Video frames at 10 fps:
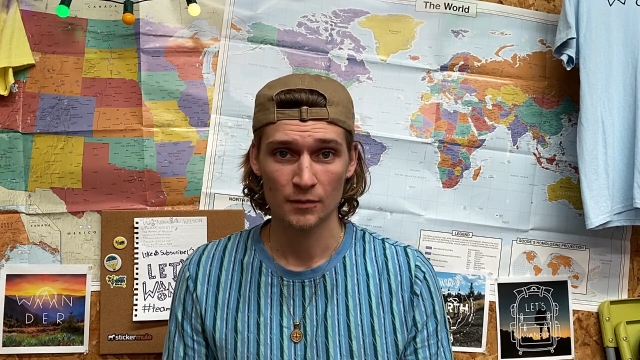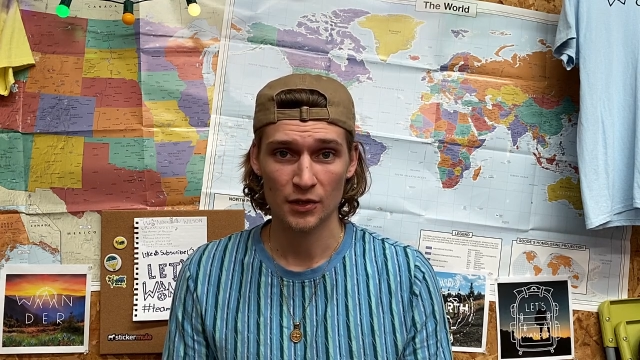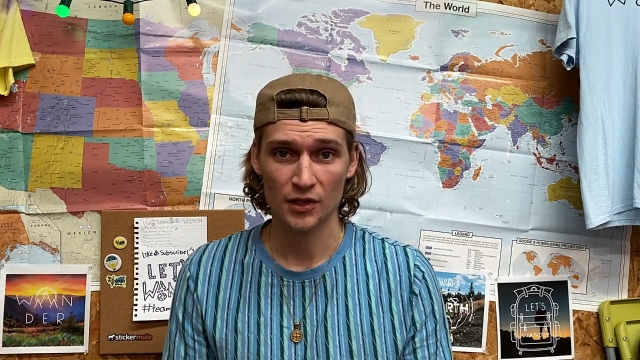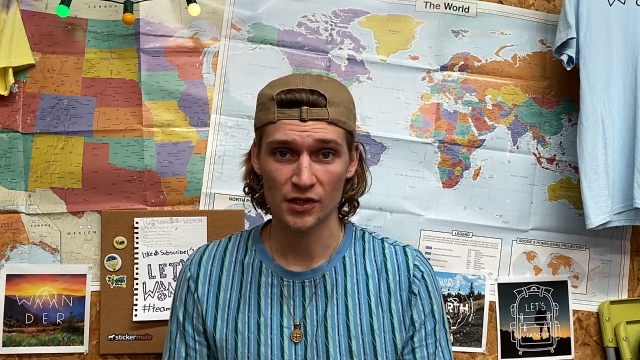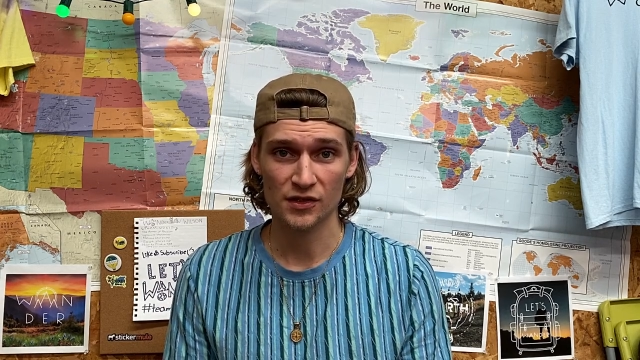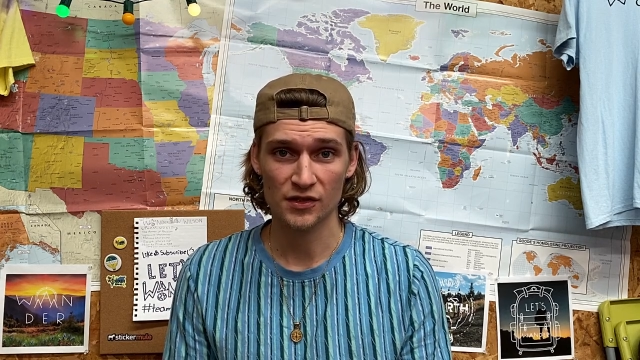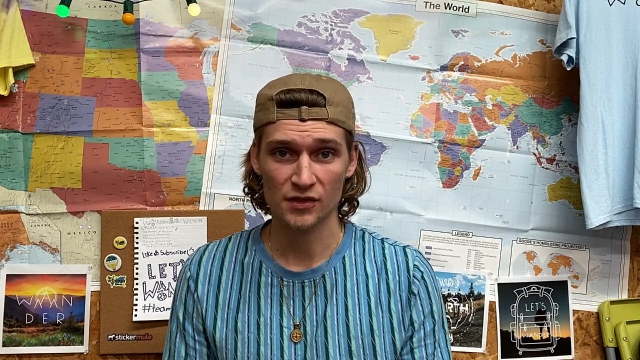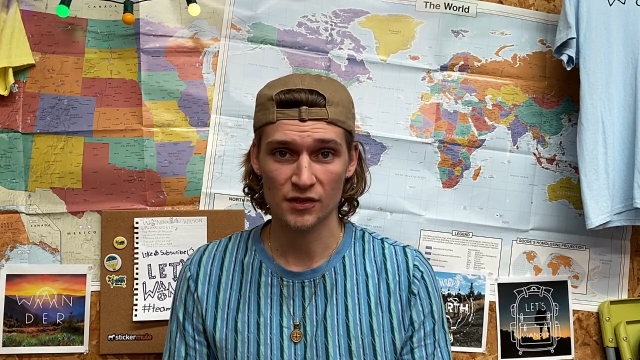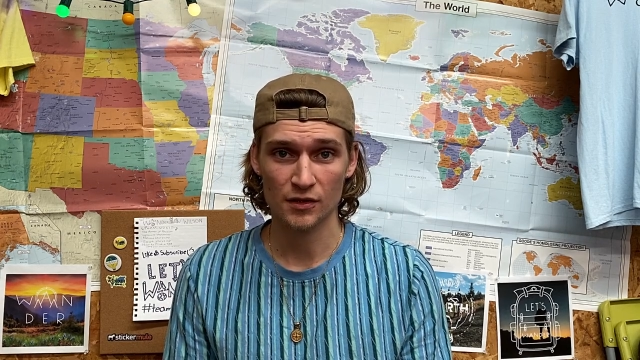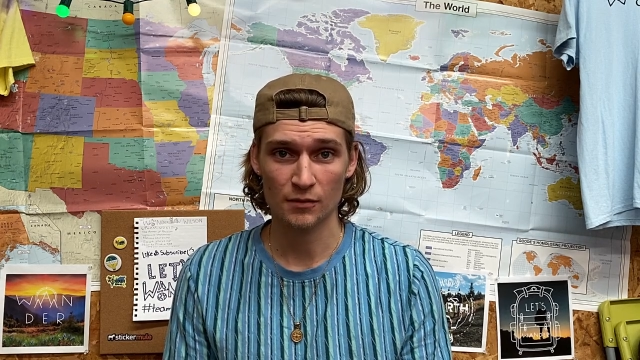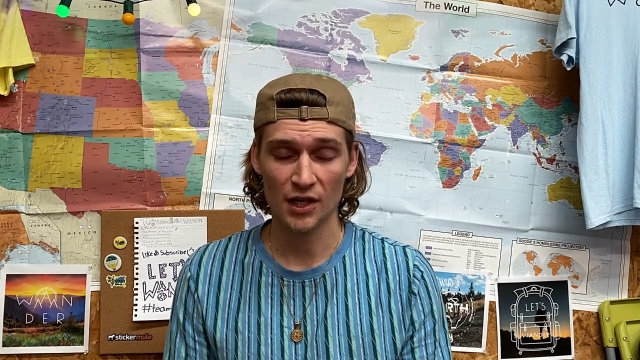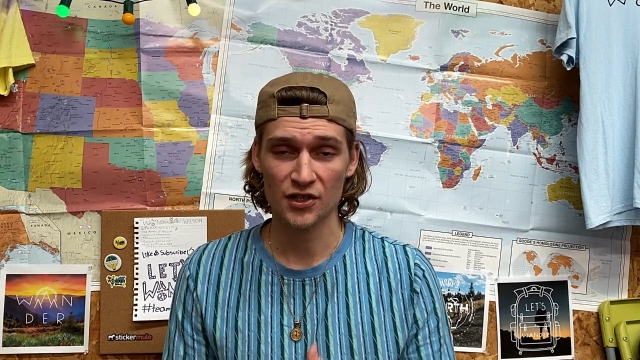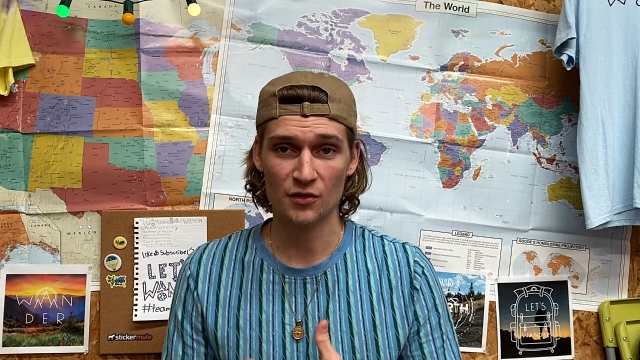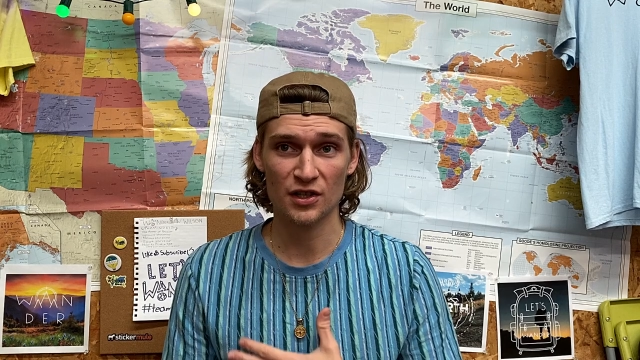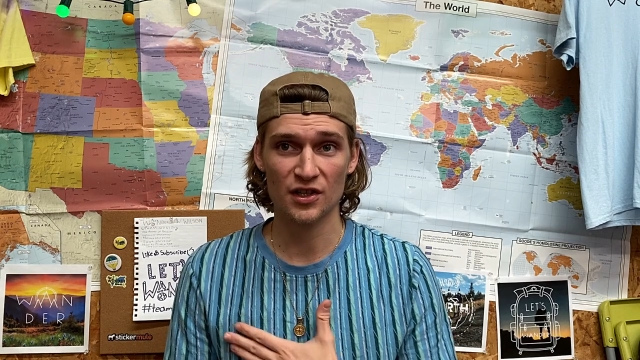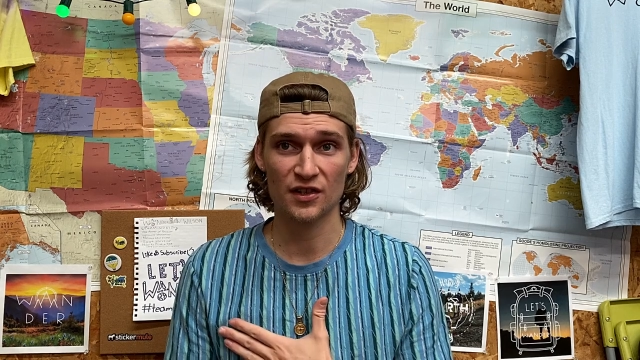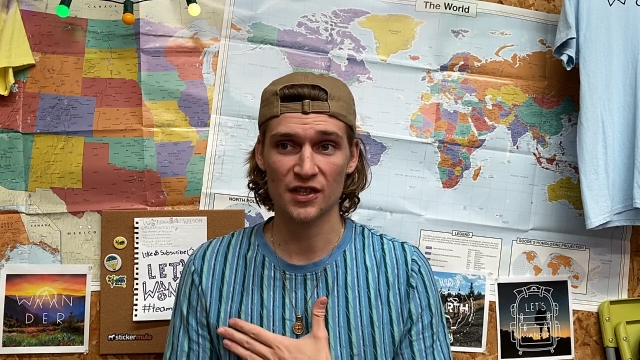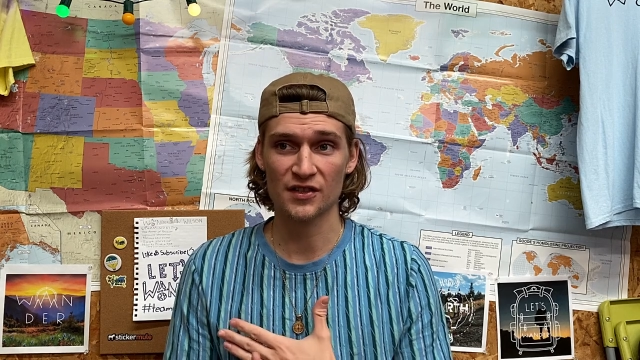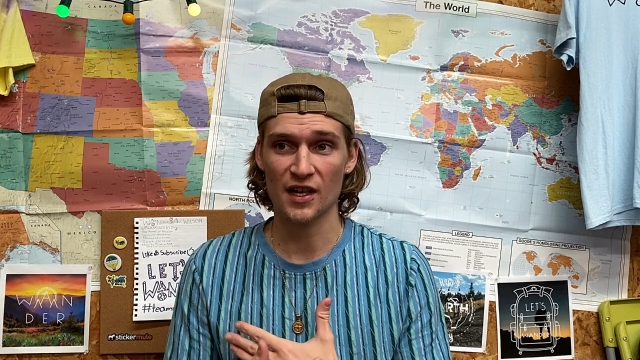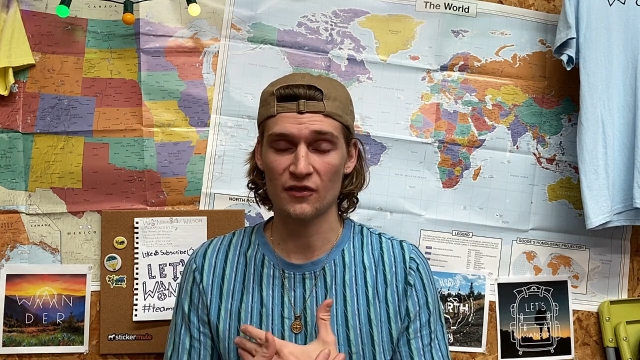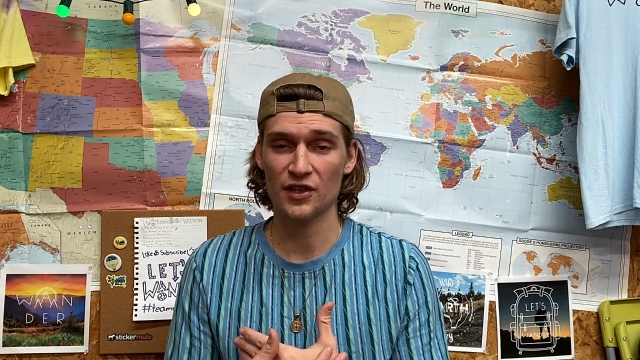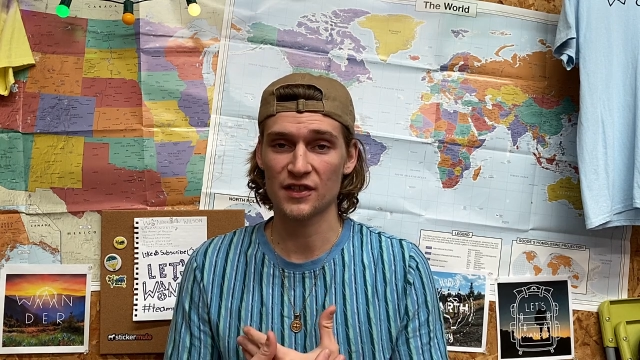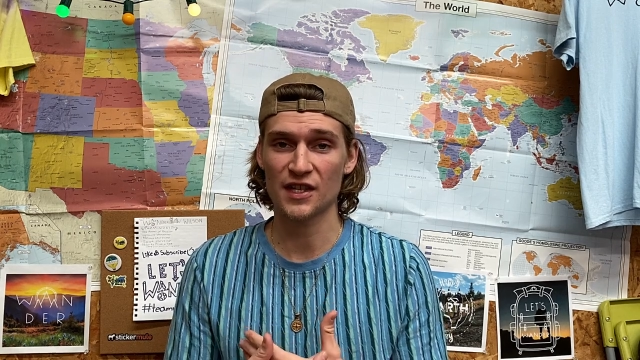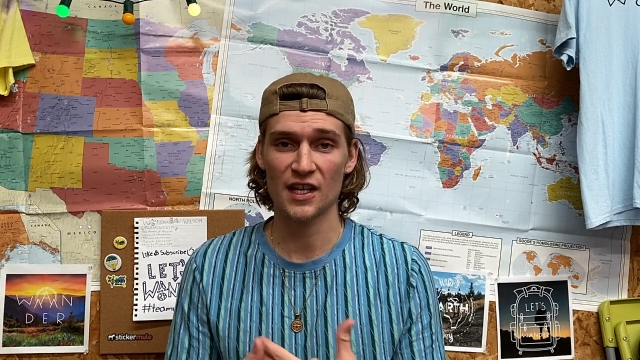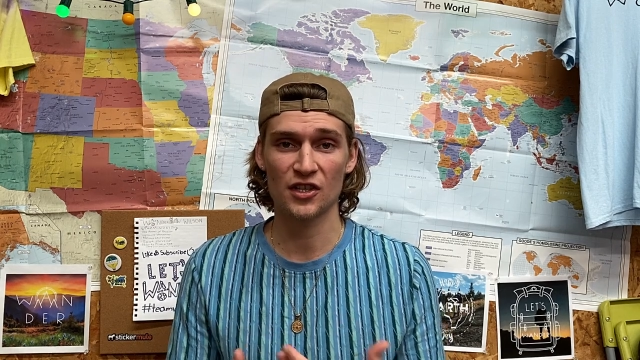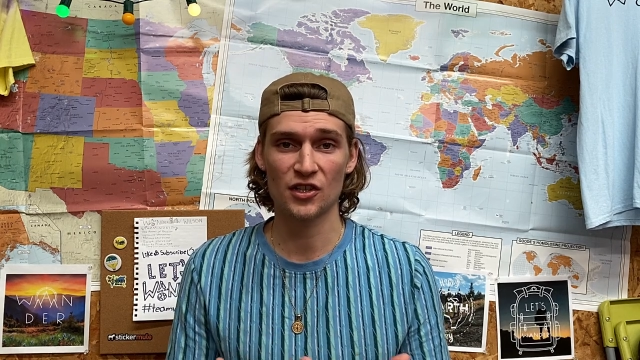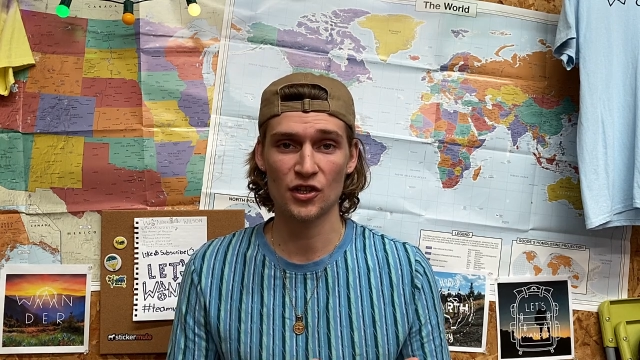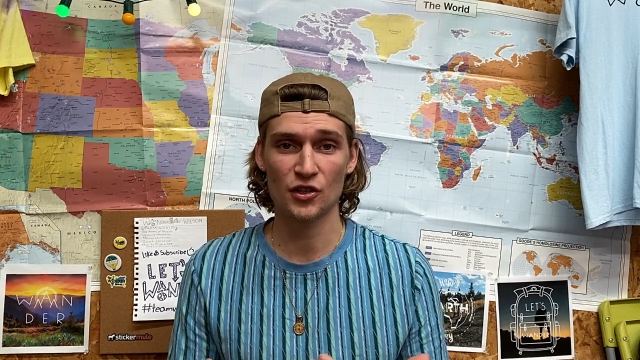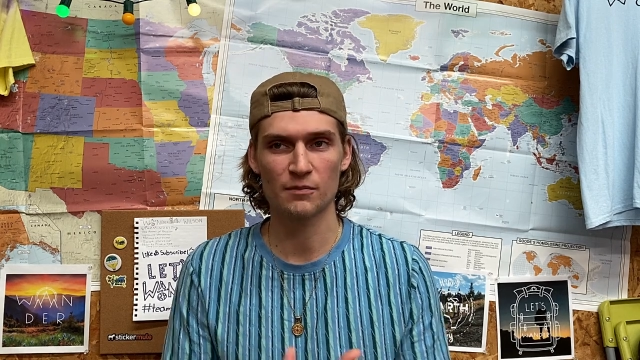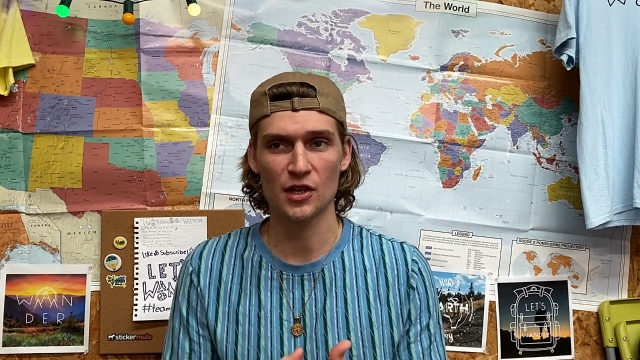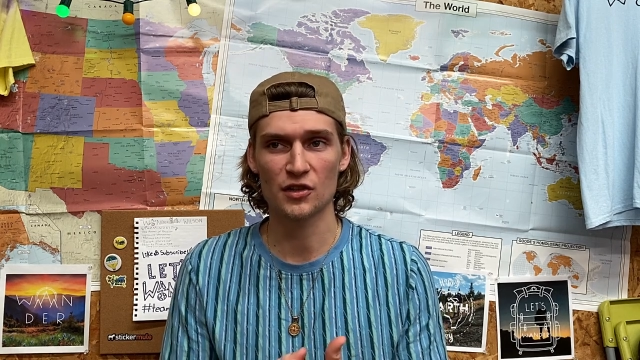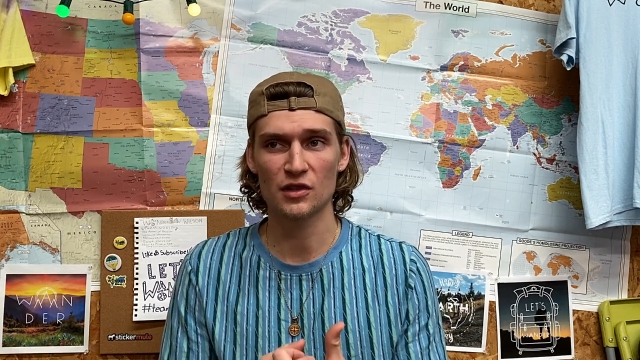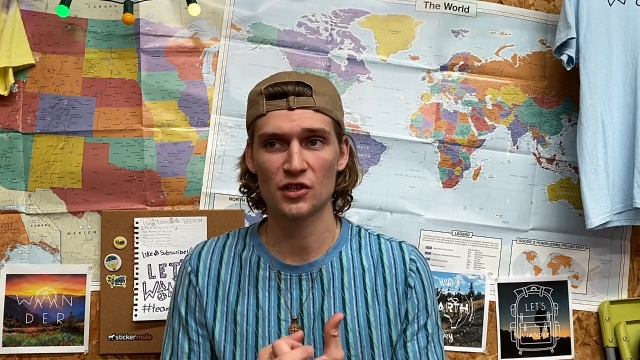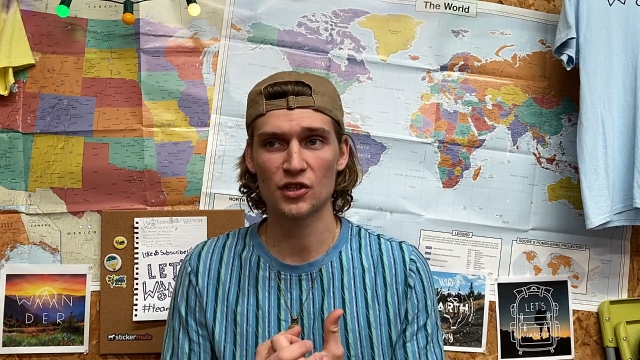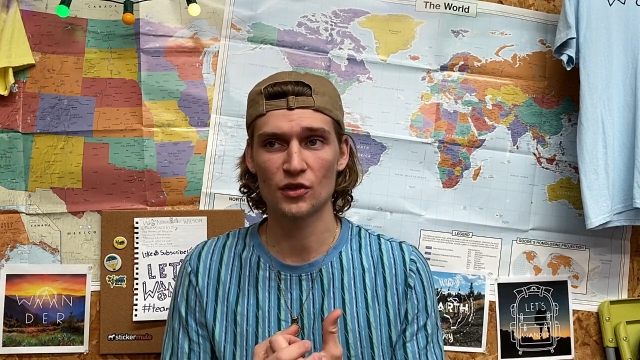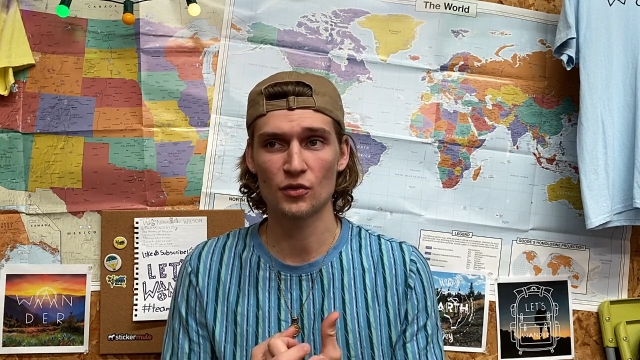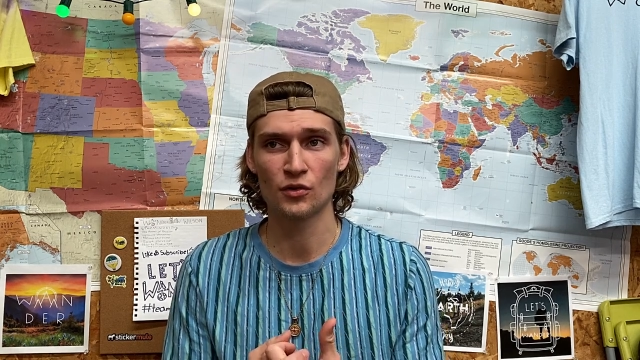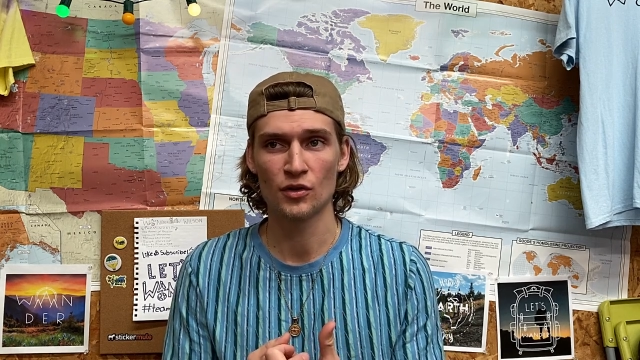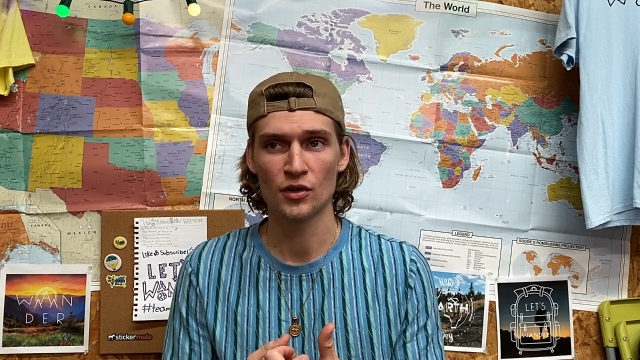Because my generation thinks that everything's handed to you, but you need to